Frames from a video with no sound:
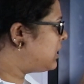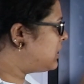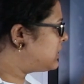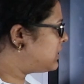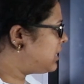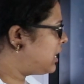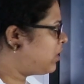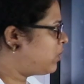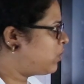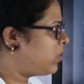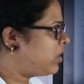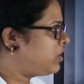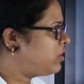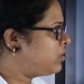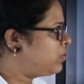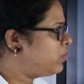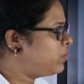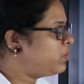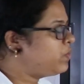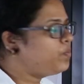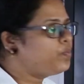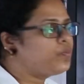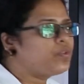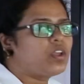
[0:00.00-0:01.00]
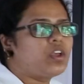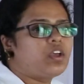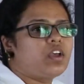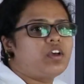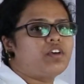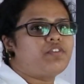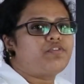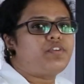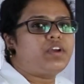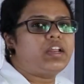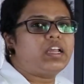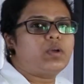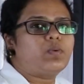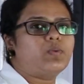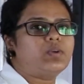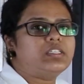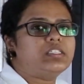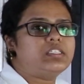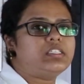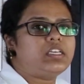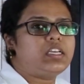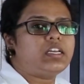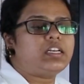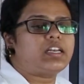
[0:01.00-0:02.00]
is equal to
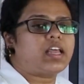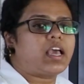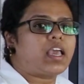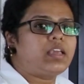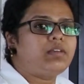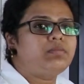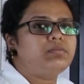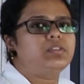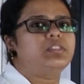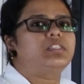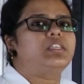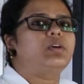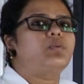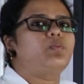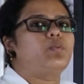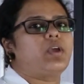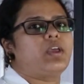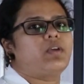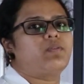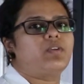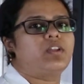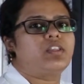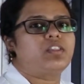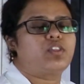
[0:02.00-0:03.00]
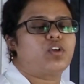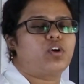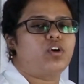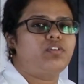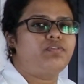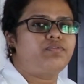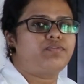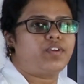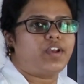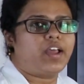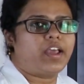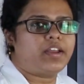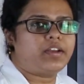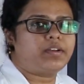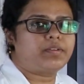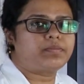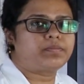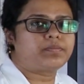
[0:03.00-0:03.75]
frequency times the wavelength of light